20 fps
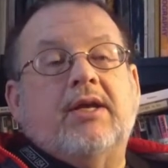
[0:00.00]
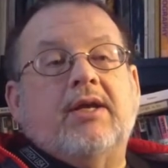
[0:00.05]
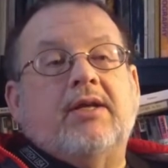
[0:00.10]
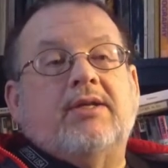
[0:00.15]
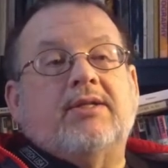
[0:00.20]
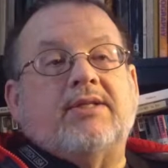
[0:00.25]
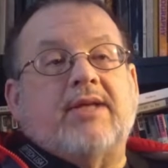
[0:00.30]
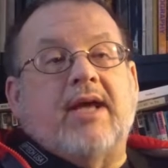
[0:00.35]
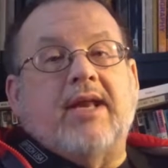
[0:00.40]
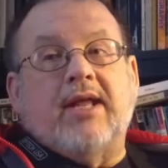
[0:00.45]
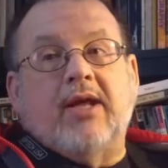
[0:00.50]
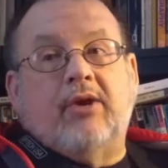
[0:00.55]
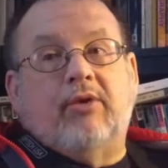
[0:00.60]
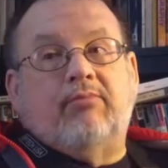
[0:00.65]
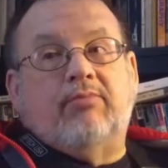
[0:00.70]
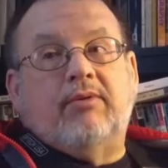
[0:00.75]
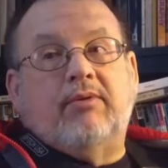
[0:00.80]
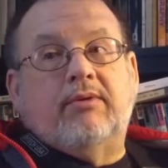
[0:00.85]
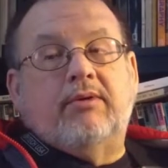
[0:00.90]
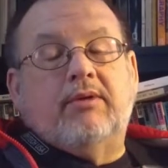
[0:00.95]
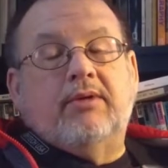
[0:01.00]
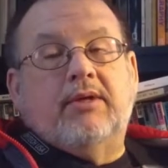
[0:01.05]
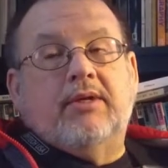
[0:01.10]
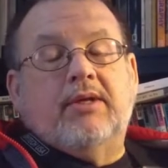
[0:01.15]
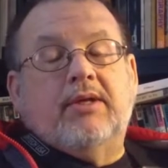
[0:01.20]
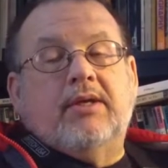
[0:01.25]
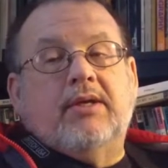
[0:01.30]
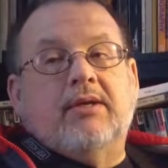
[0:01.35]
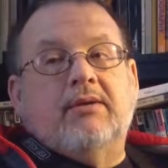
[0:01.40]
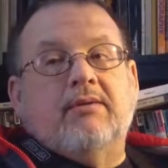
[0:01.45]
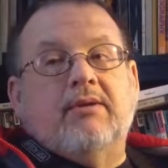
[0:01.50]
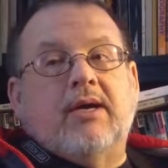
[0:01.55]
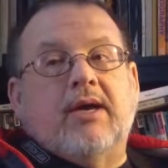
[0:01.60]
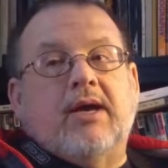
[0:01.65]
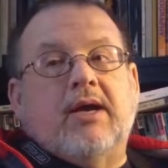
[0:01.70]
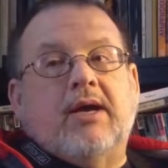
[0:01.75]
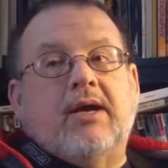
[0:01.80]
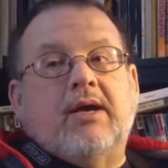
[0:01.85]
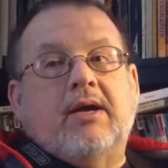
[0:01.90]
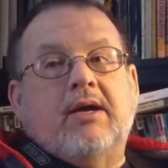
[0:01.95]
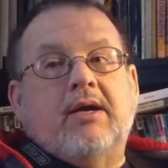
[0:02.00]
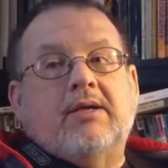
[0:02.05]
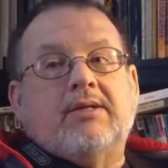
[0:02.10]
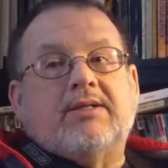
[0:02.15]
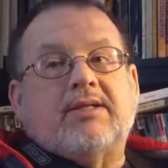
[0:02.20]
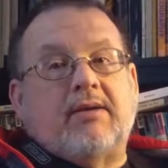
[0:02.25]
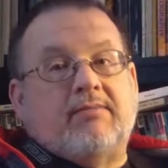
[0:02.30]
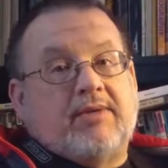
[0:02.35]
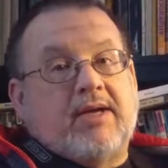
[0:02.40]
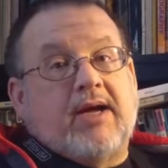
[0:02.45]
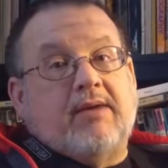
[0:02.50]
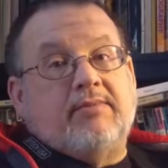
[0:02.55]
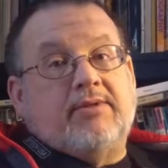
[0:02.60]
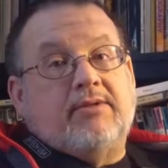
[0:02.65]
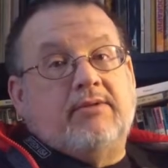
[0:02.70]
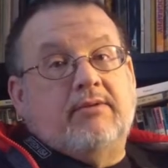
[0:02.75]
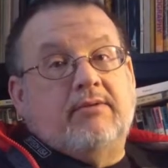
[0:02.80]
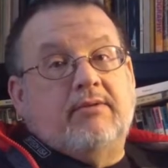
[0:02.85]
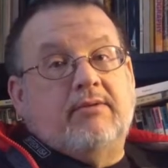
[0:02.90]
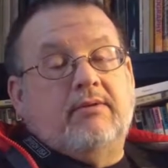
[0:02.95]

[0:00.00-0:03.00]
Does that help? Sometimes.